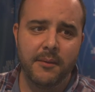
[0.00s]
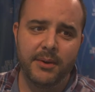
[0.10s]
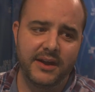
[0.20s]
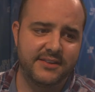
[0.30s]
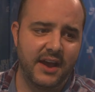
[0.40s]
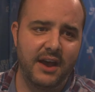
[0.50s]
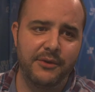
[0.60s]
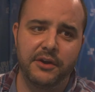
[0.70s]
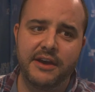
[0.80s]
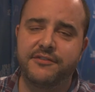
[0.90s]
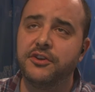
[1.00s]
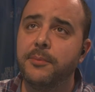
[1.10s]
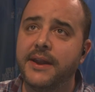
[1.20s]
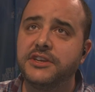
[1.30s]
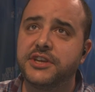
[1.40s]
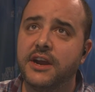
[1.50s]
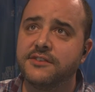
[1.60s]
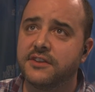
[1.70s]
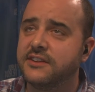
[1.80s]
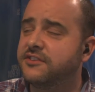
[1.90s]
but we don't have too many
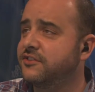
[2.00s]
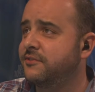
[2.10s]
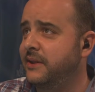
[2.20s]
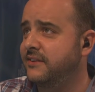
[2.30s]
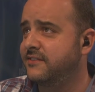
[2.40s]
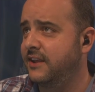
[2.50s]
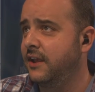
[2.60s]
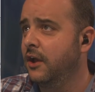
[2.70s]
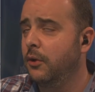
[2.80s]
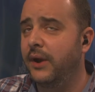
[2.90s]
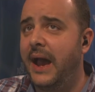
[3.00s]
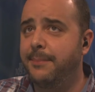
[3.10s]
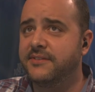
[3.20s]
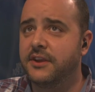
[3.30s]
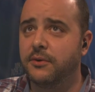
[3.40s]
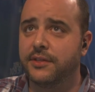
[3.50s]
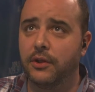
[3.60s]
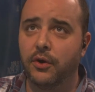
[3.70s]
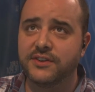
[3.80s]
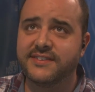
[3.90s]
shares, so let's just wait to see what happens here with
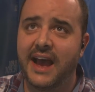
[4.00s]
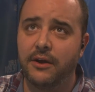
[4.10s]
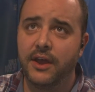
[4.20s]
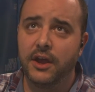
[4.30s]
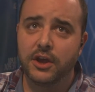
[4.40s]
Lordstown.